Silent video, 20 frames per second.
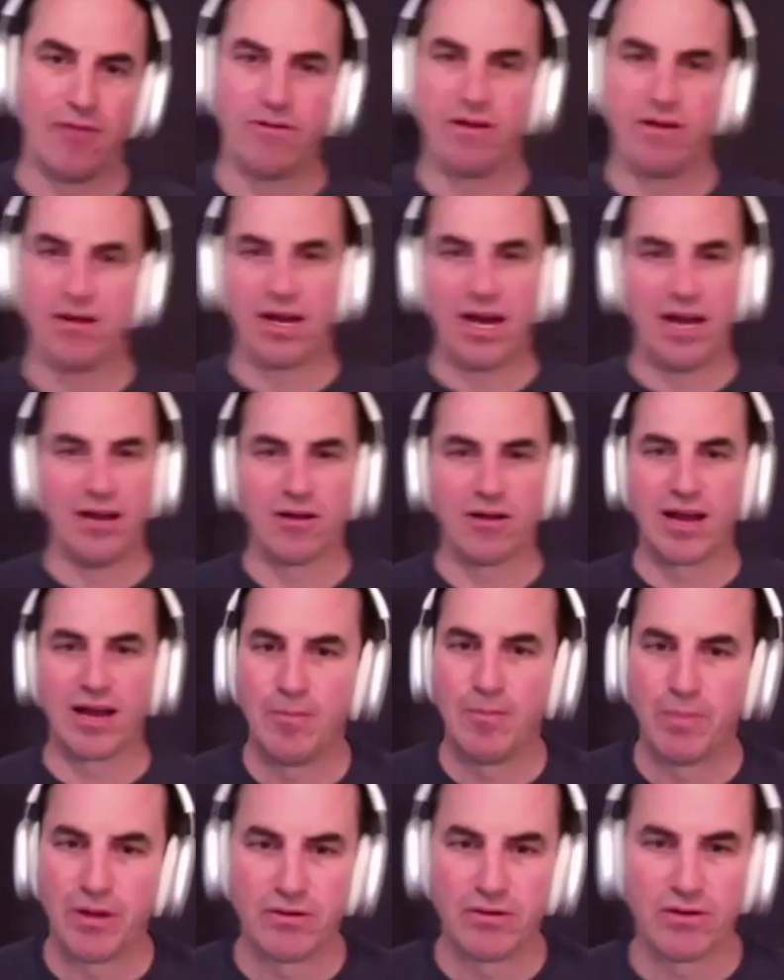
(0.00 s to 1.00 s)
higher
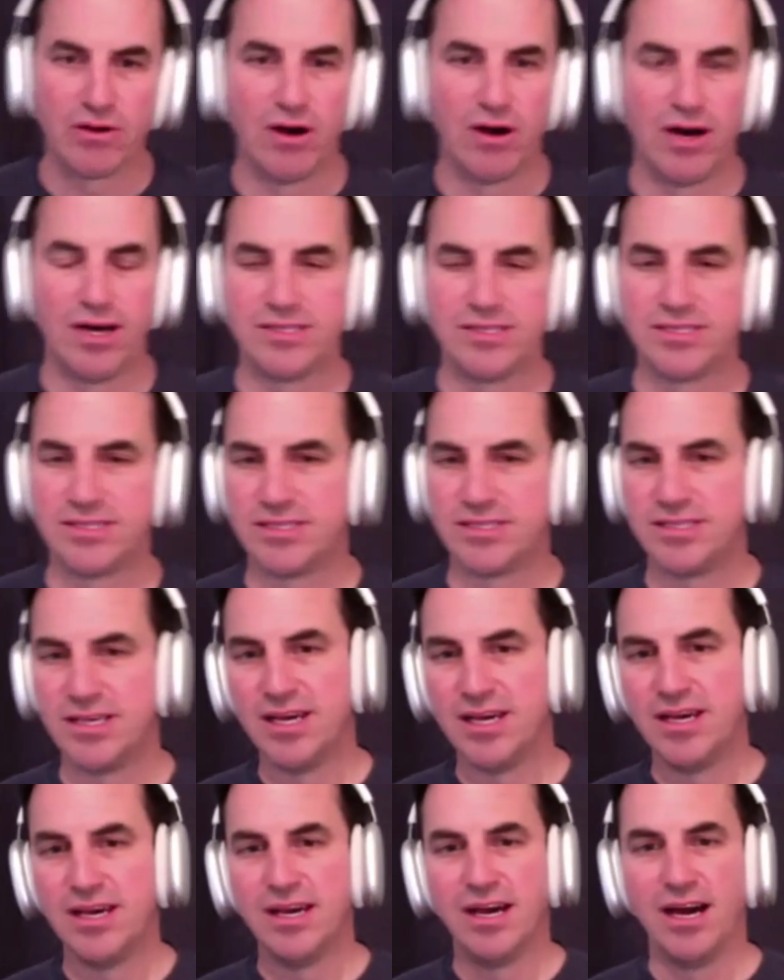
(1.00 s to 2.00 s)
capital costs.
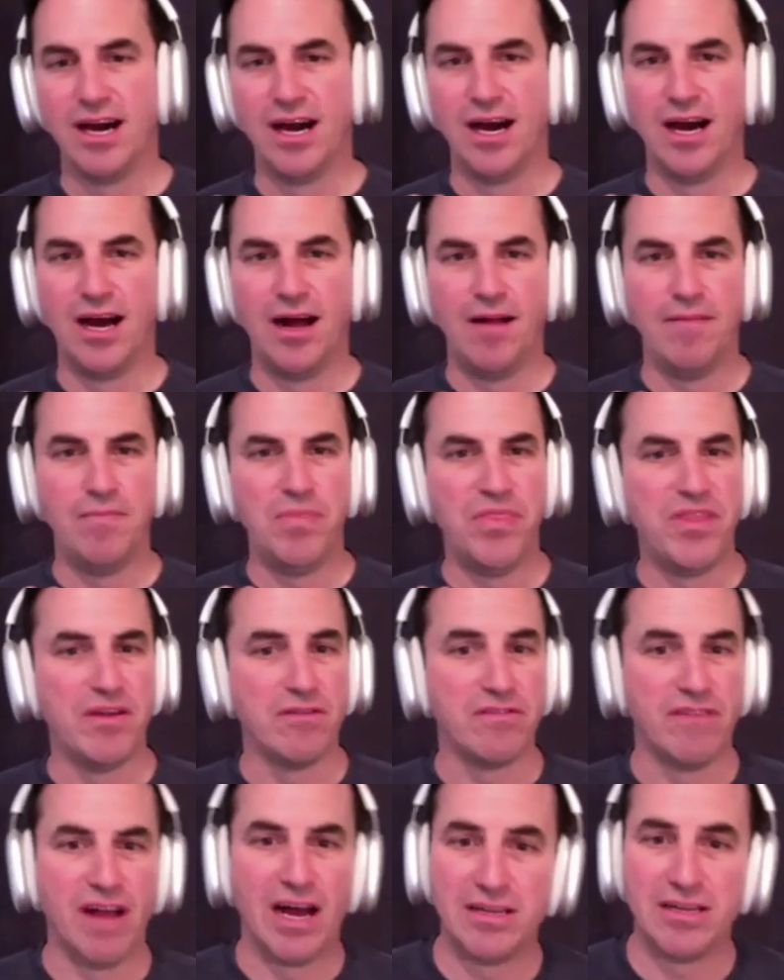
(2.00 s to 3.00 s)

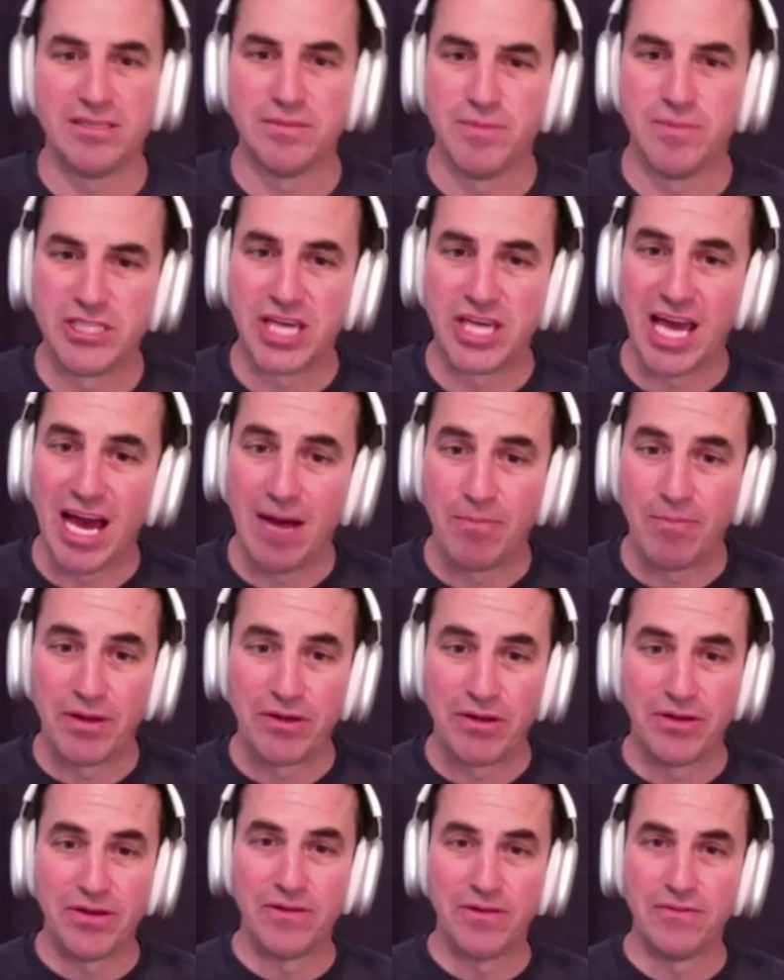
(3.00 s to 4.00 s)
There's not as much
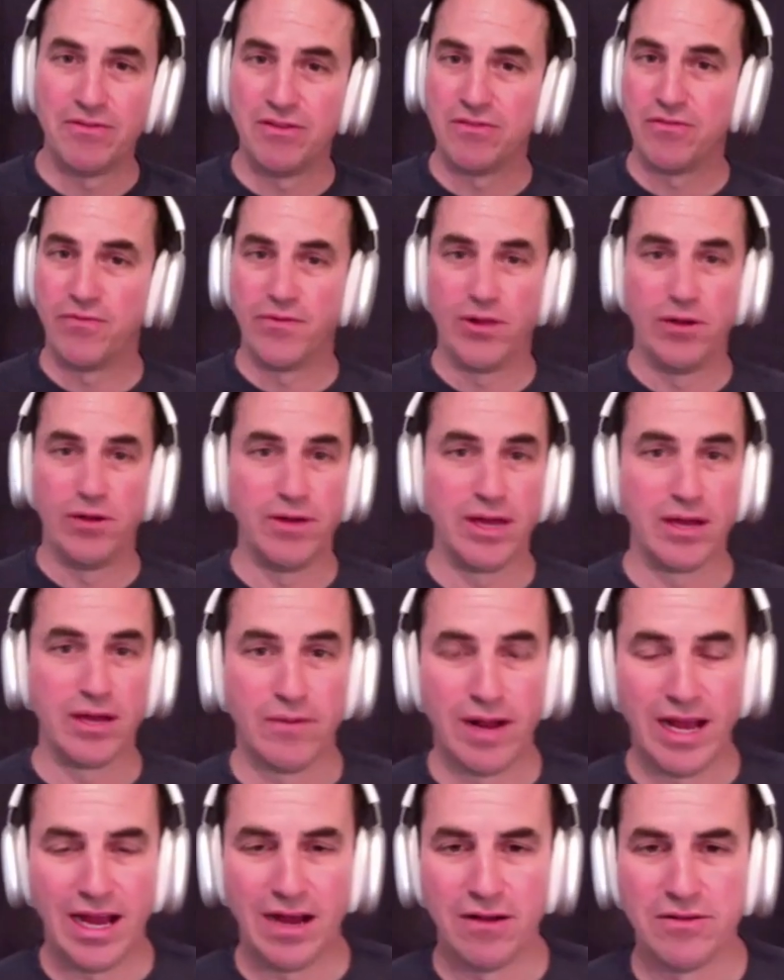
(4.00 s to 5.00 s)
capital just flowing
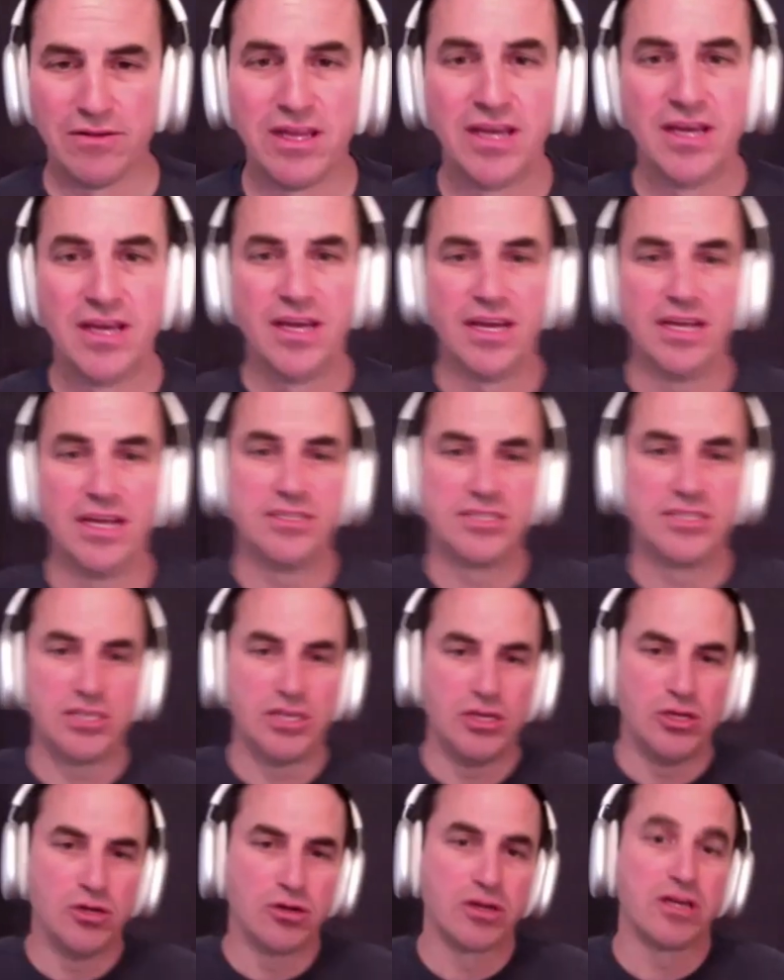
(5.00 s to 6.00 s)
around.
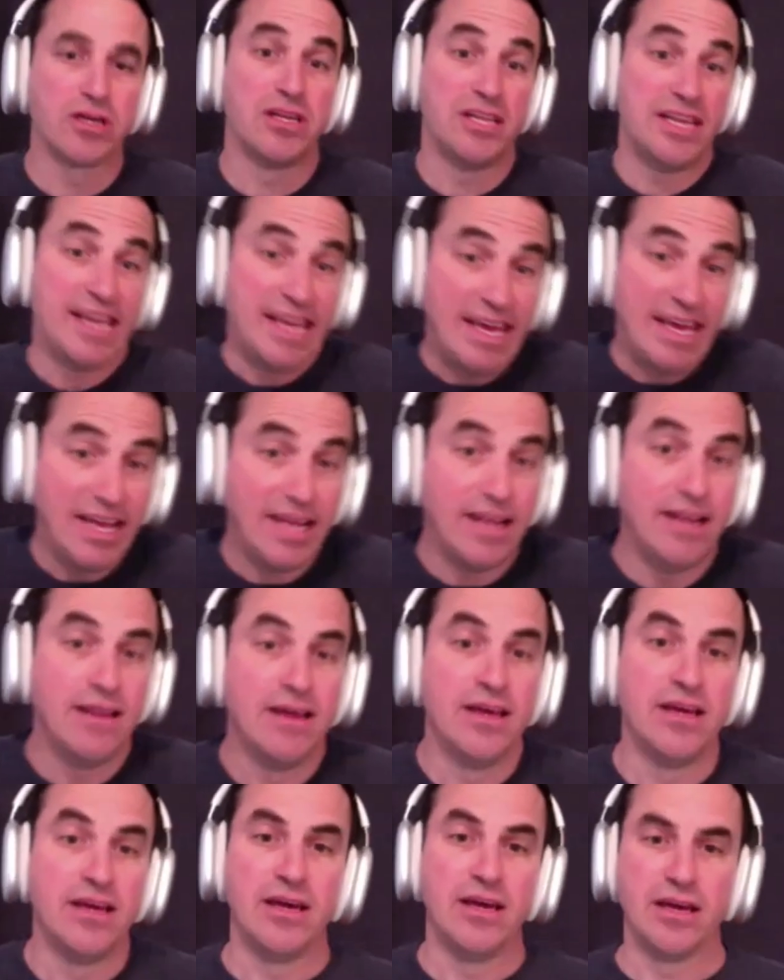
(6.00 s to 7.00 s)
You're going to
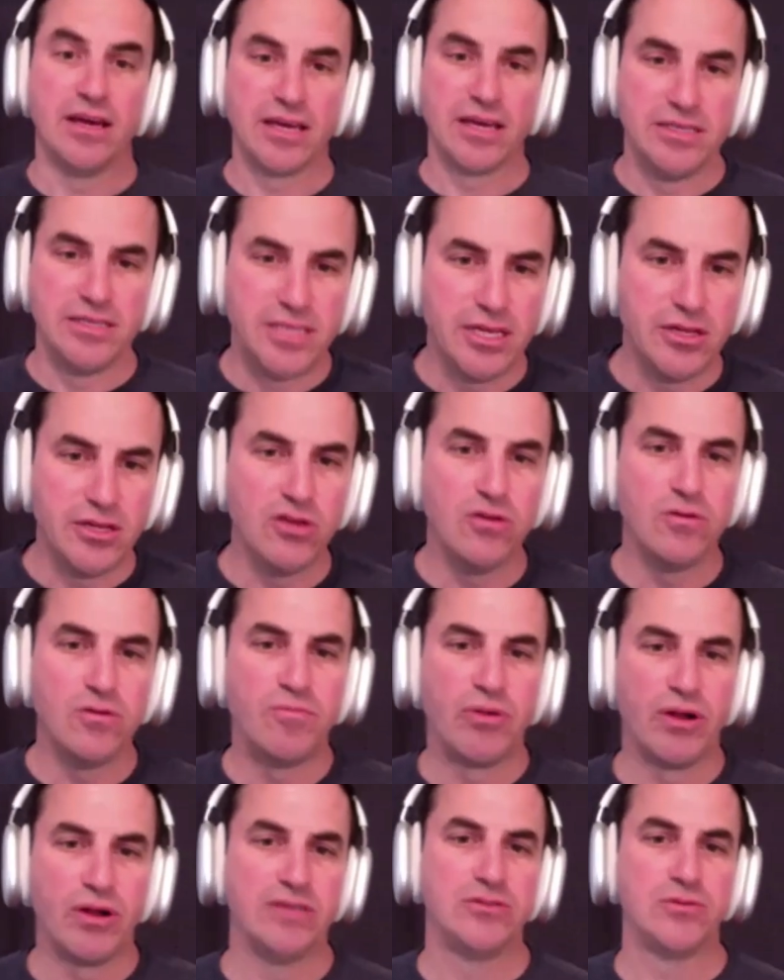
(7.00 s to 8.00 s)
need
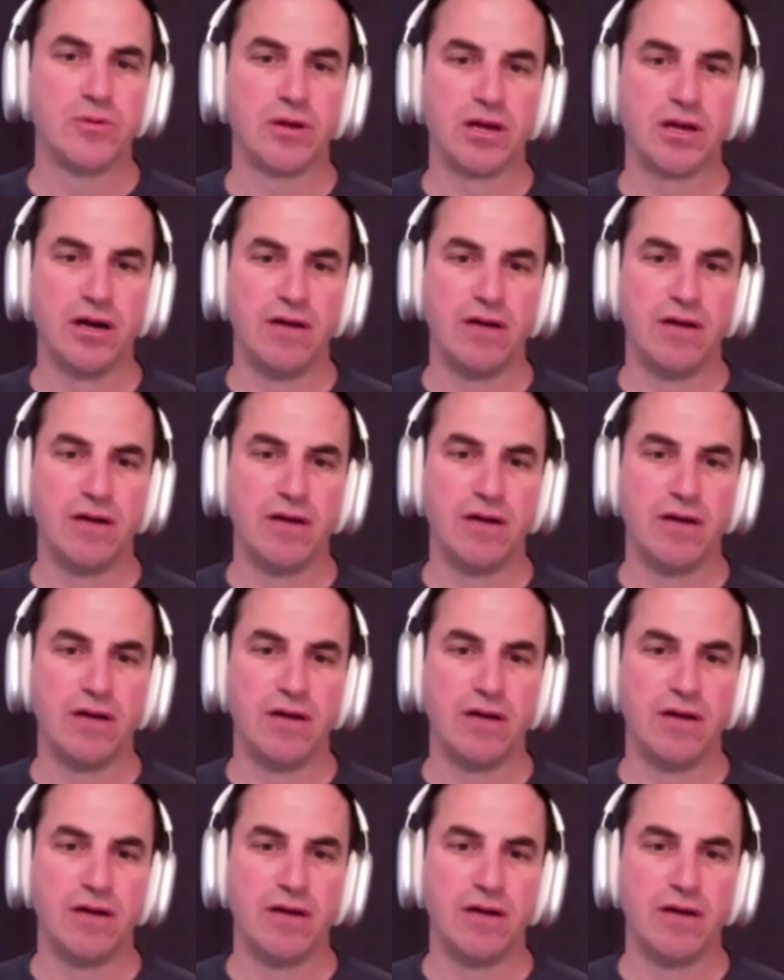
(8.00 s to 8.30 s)
continued price